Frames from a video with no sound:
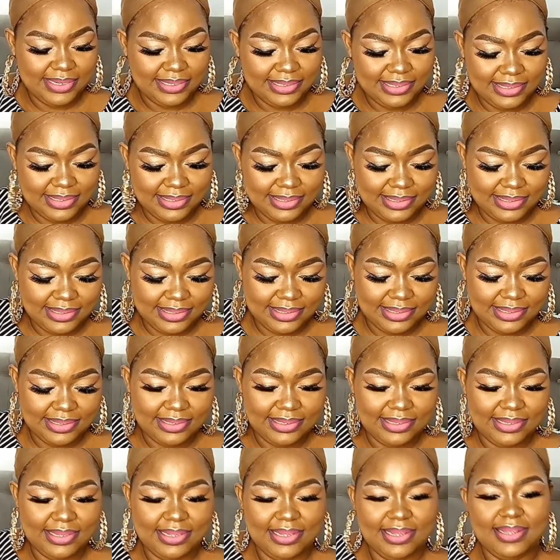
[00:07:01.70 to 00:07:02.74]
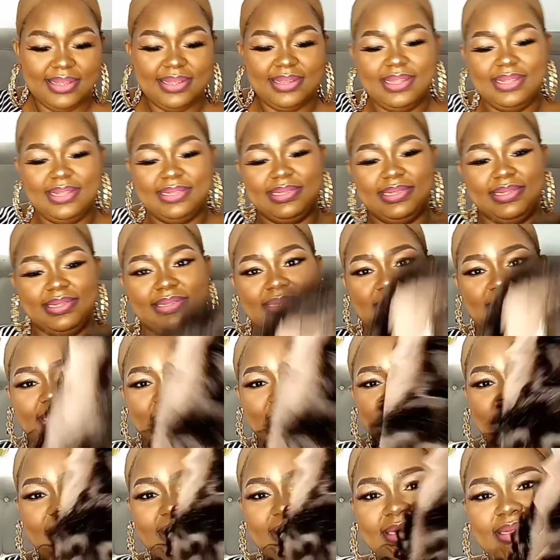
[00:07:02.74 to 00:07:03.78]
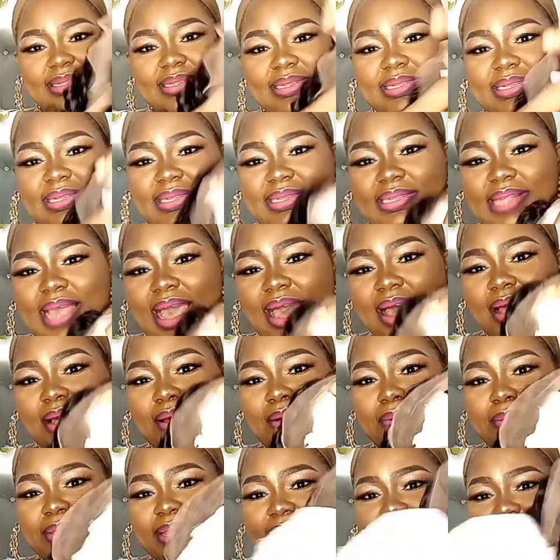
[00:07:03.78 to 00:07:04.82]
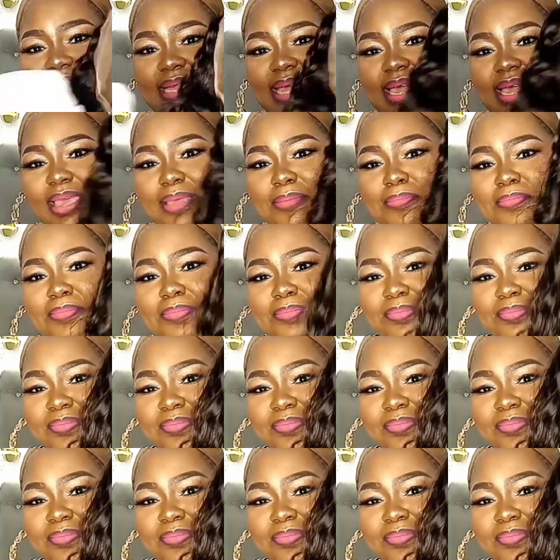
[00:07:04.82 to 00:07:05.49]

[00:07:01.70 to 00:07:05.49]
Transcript: this is it. This is how it came.